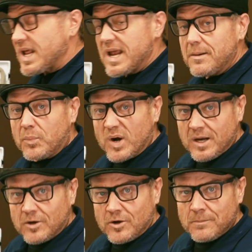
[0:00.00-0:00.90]
amp
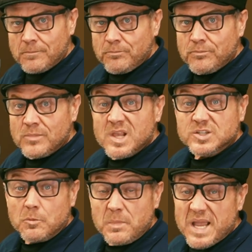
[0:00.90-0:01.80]
breaker.
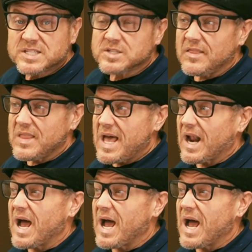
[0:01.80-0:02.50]
So based on that,